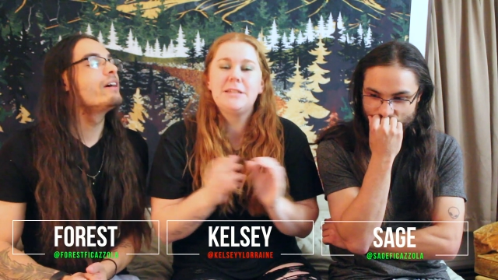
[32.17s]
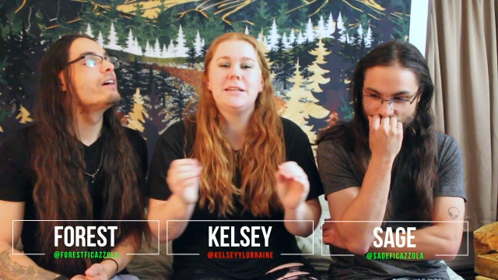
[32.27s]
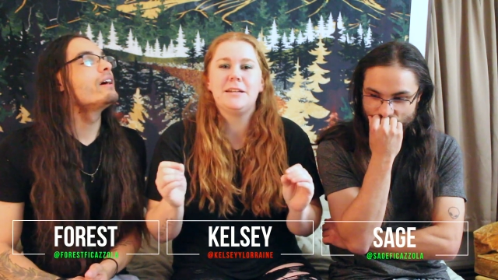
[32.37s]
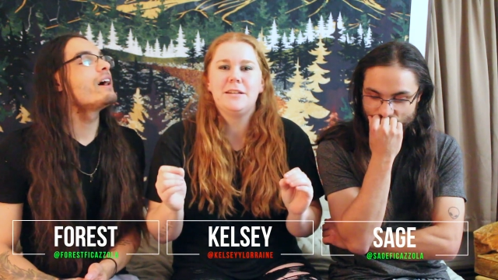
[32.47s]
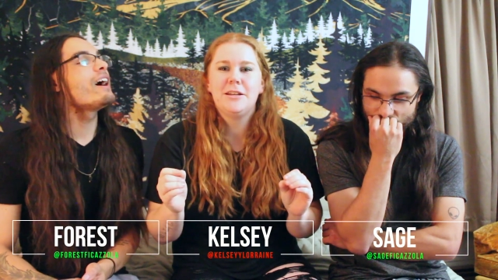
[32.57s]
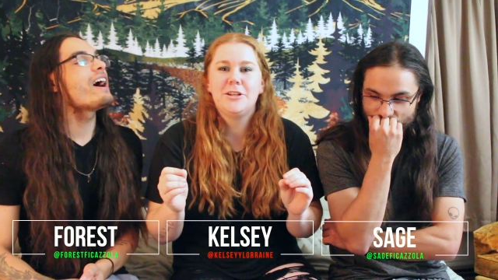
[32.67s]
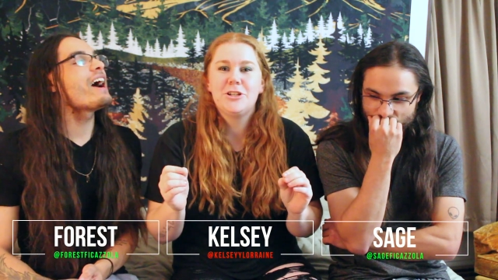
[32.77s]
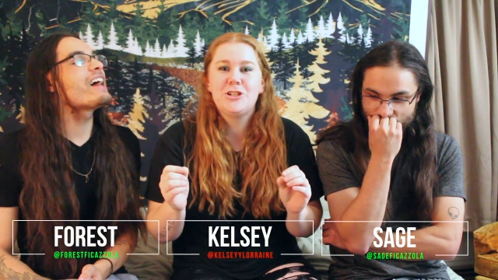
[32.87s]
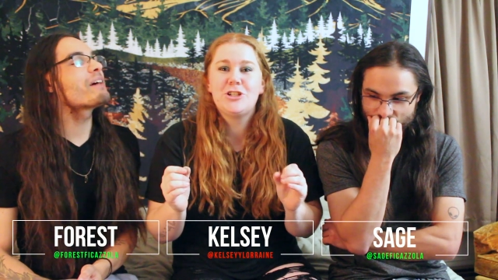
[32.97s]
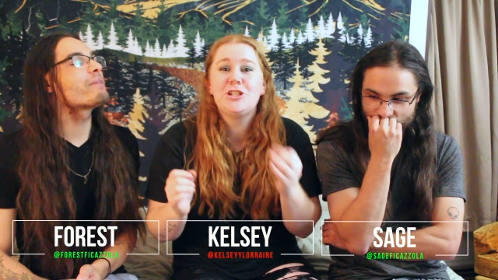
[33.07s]
Speaker 1: listen.
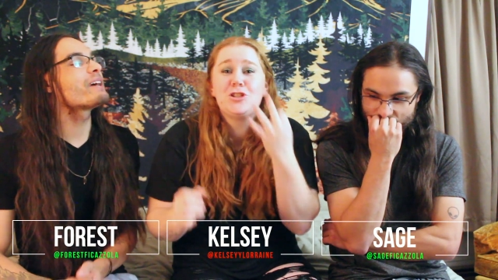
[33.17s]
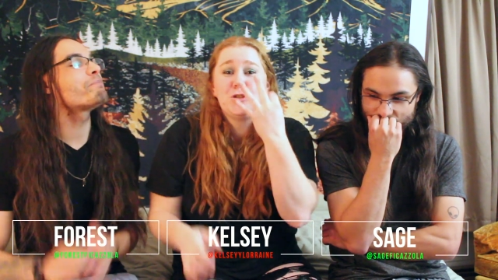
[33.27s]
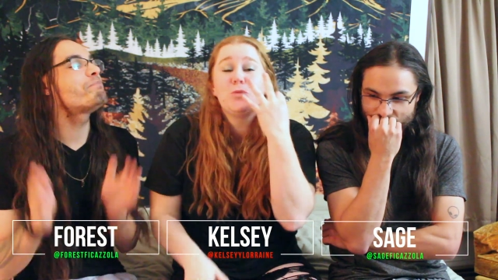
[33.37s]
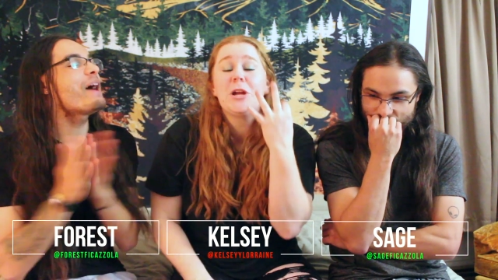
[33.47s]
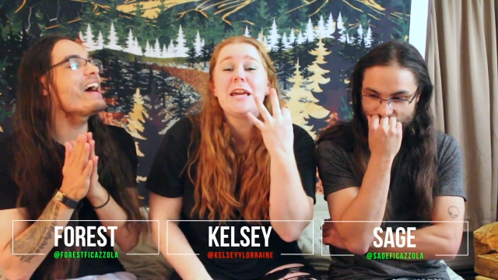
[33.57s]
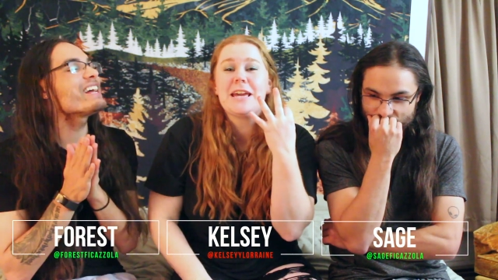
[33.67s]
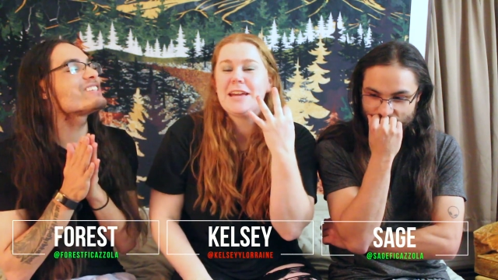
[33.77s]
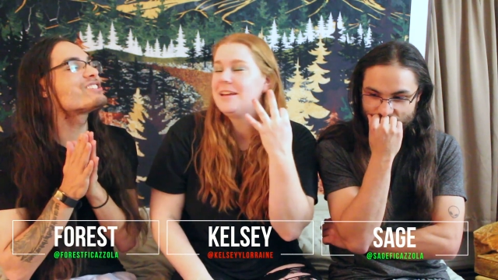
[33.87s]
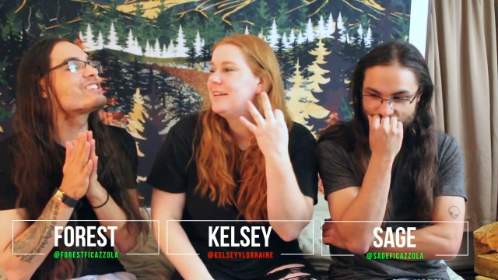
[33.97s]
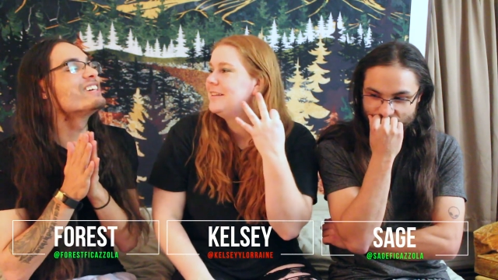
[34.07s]
And I'm like,
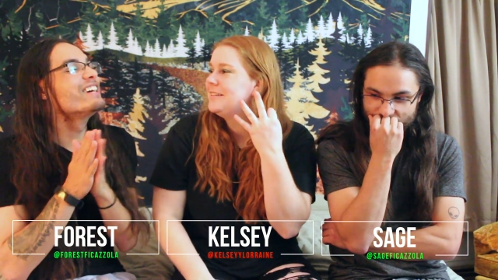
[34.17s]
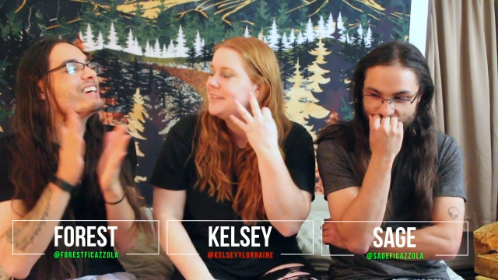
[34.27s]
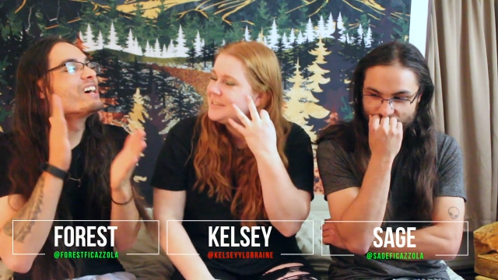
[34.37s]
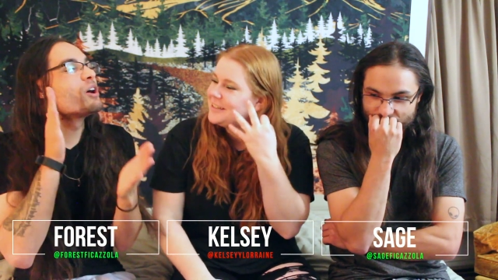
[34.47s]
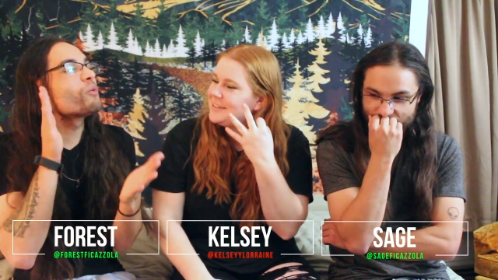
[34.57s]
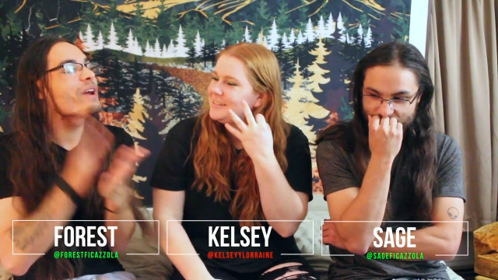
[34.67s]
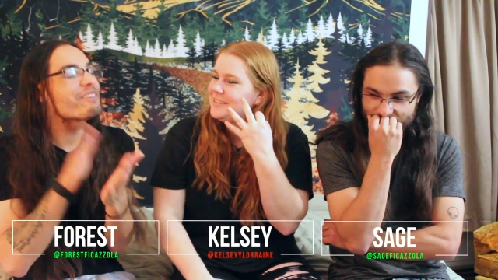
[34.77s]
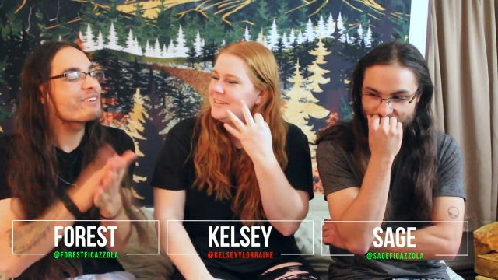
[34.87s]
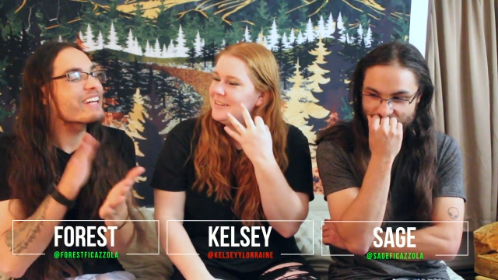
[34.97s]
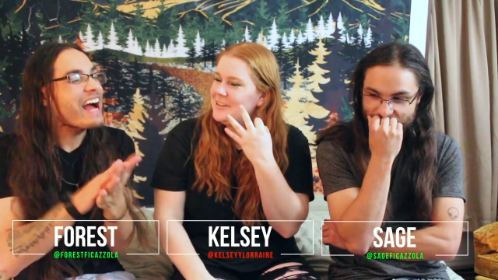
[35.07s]
Bridge! Listen. We
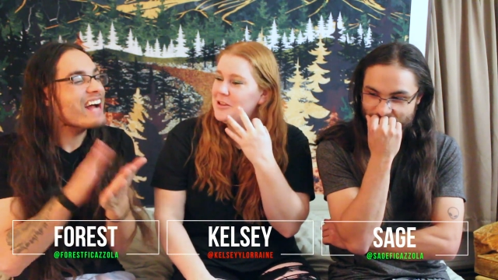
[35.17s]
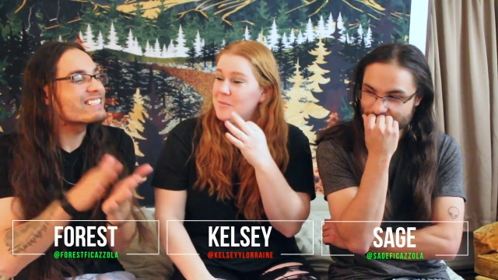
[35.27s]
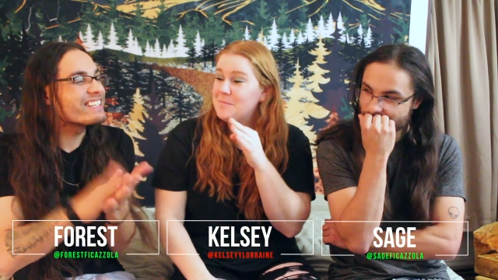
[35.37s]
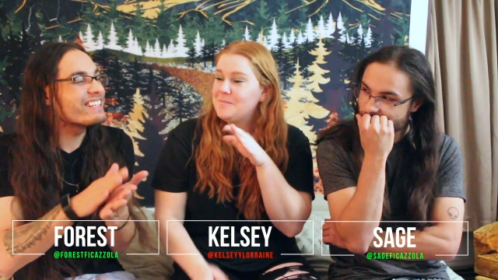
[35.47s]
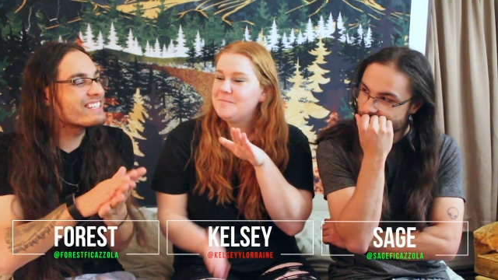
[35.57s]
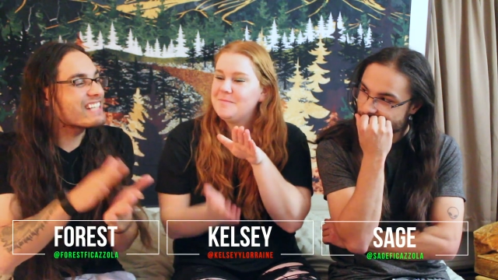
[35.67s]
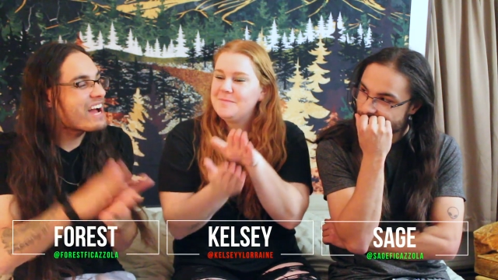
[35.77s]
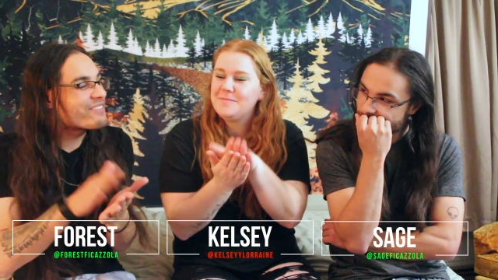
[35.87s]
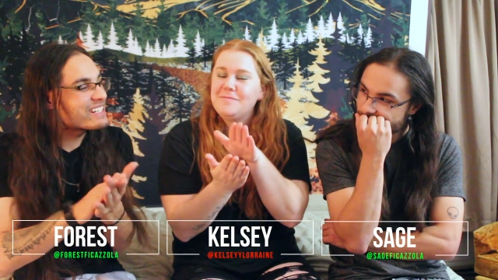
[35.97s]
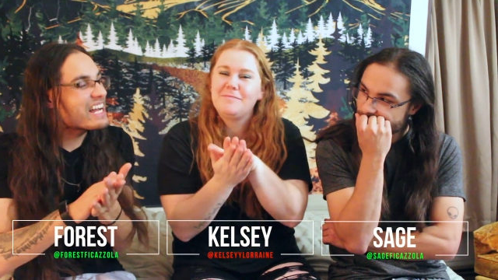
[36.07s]
react to this
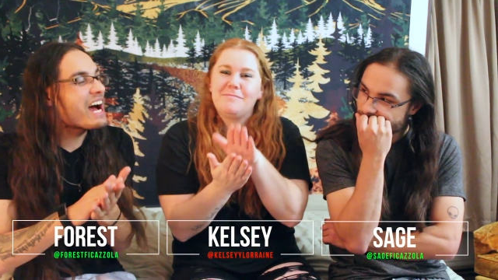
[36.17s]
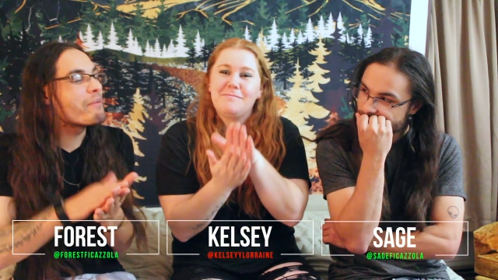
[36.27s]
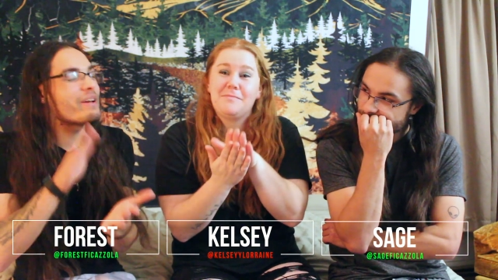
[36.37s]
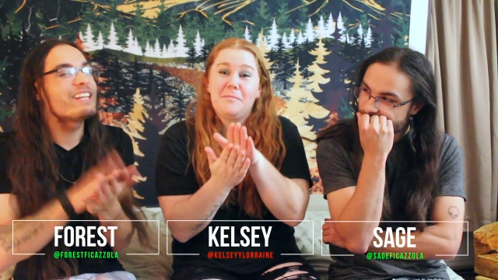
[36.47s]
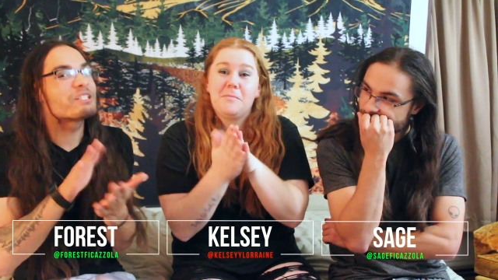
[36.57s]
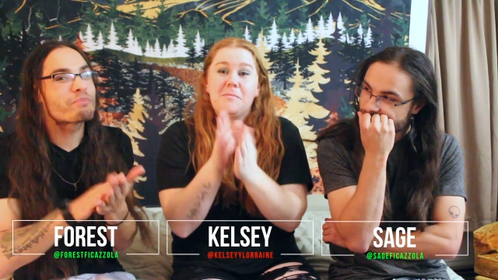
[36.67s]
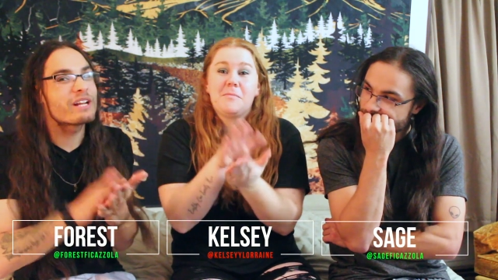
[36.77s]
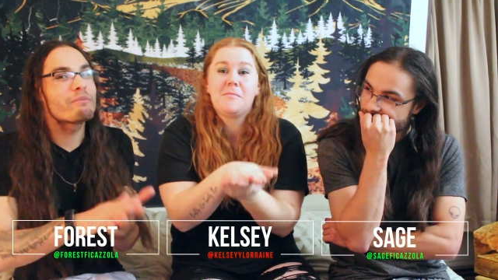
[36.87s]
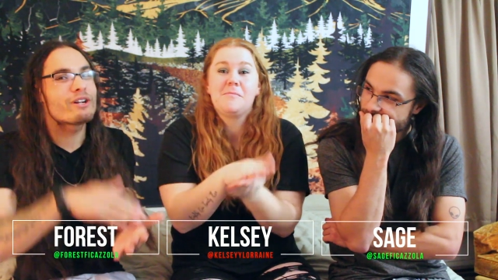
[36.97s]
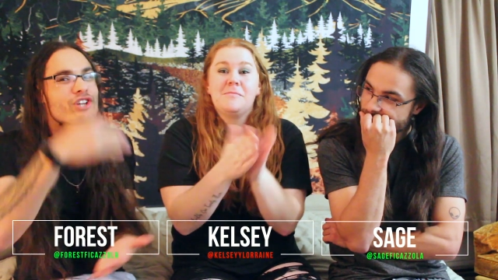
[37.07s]
every time. It is
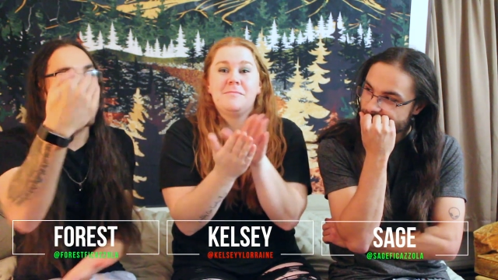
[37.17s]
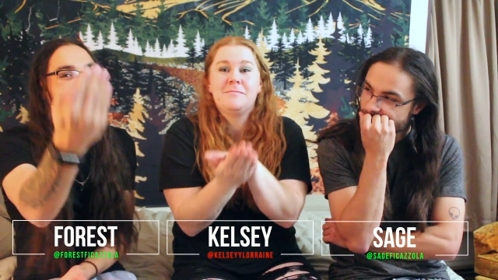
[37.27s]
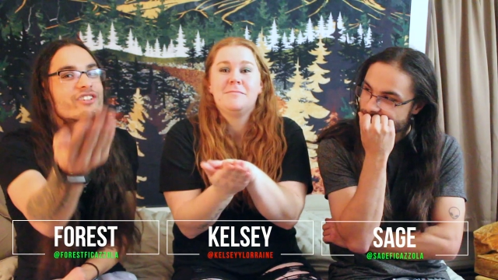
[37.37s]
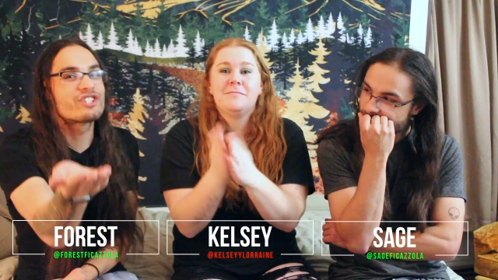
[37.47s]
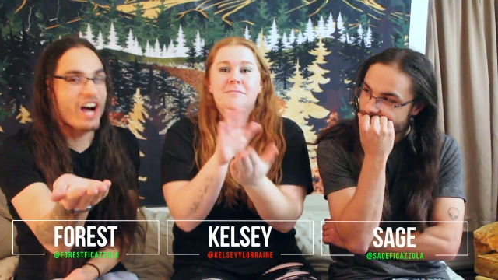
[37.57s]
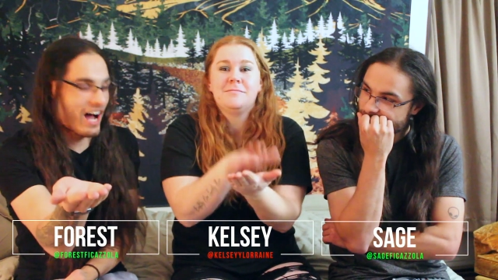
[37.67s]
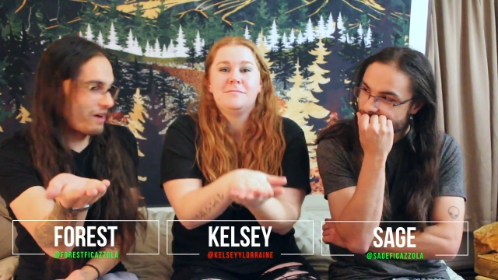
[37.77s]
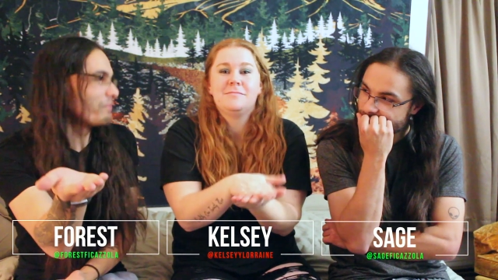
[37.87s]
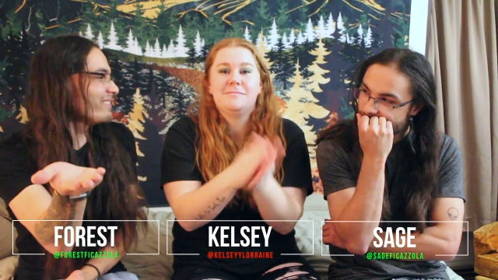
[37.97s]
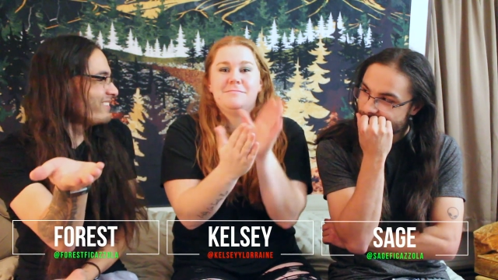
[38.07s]
pretty much our
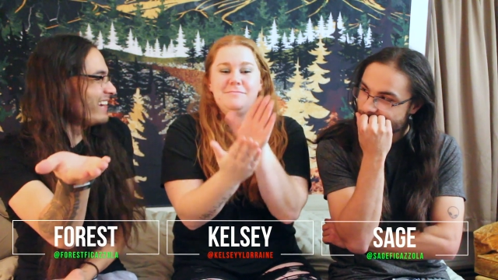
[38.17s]
job.